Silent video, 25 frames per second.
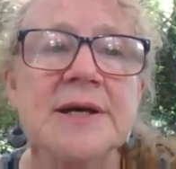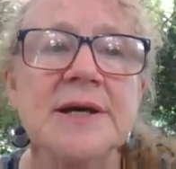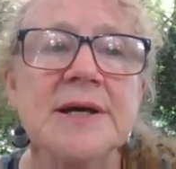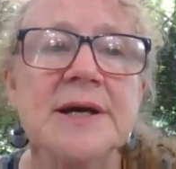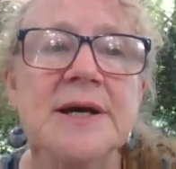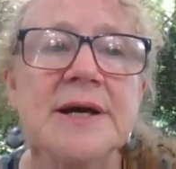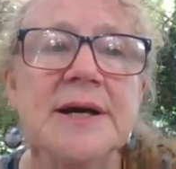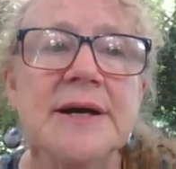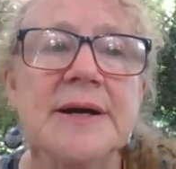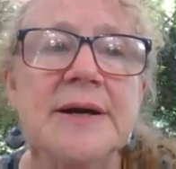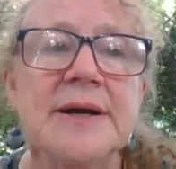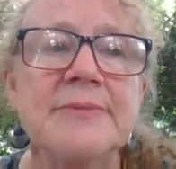
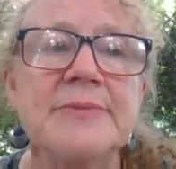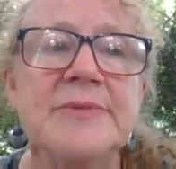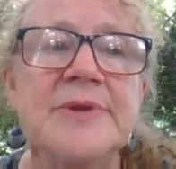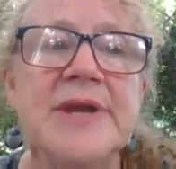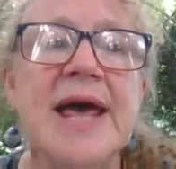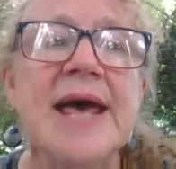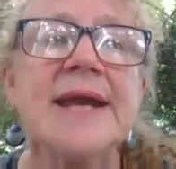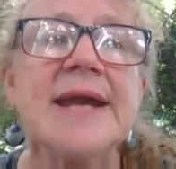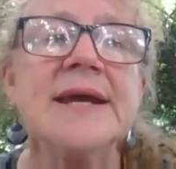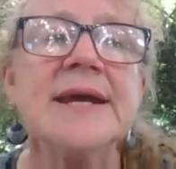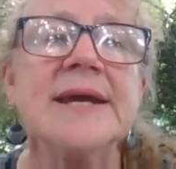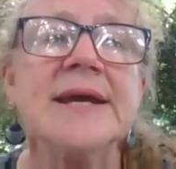uh,
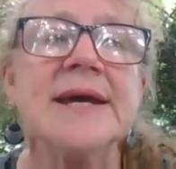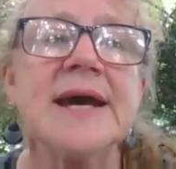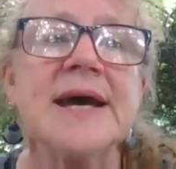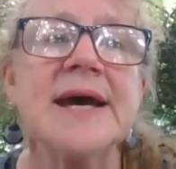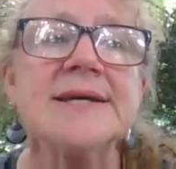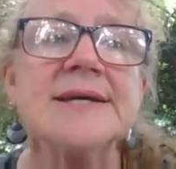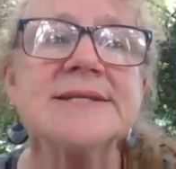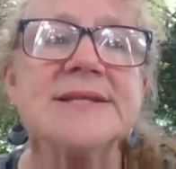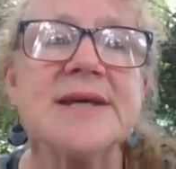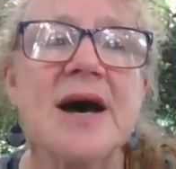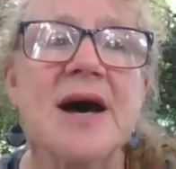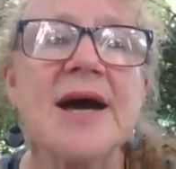netting
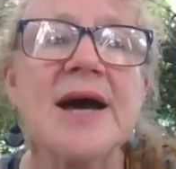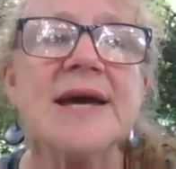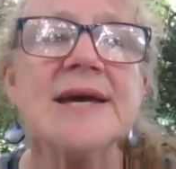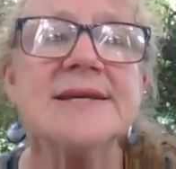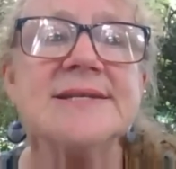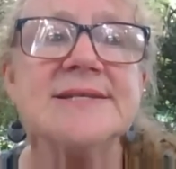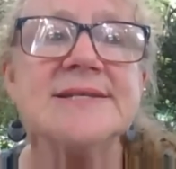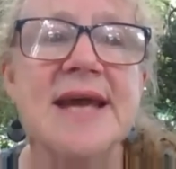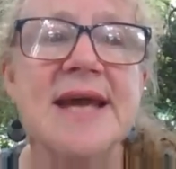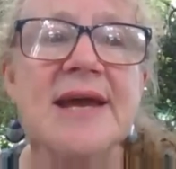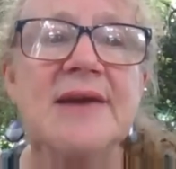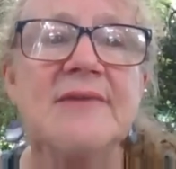as high
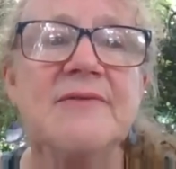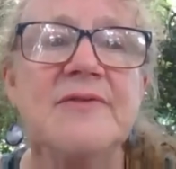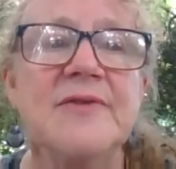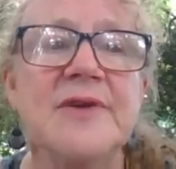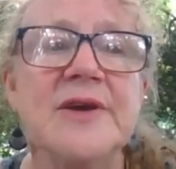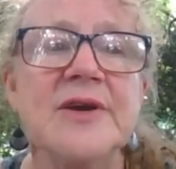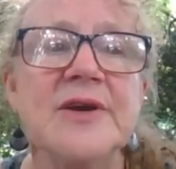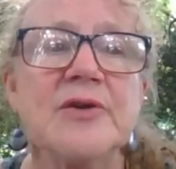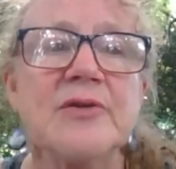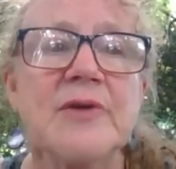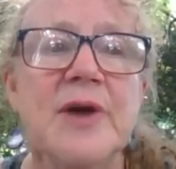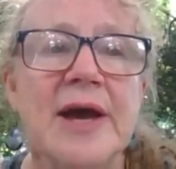as eight
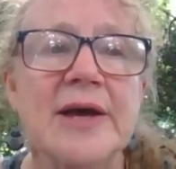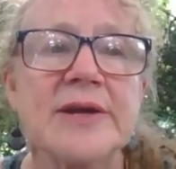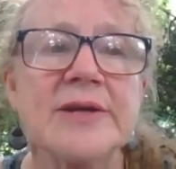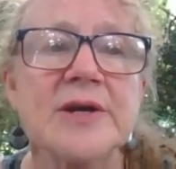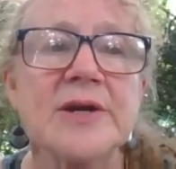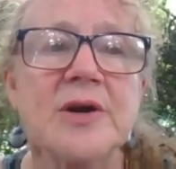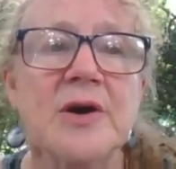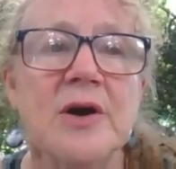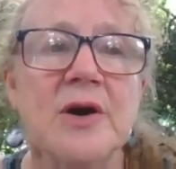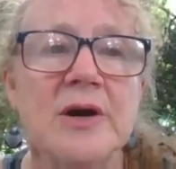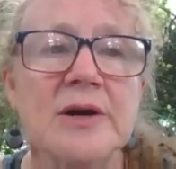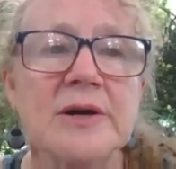feet around a
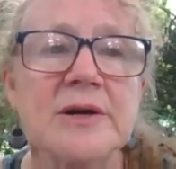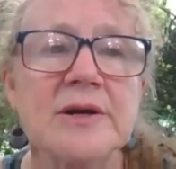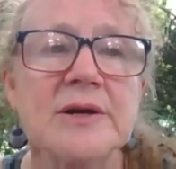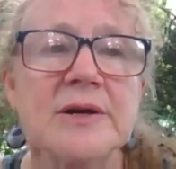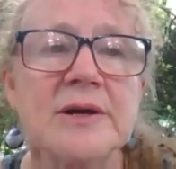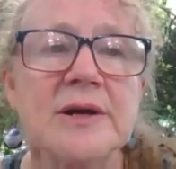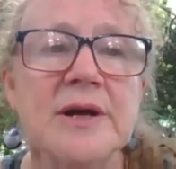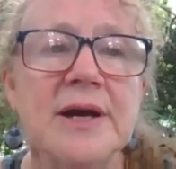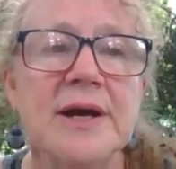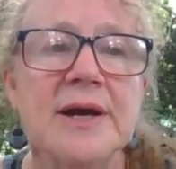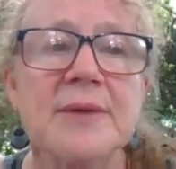garden.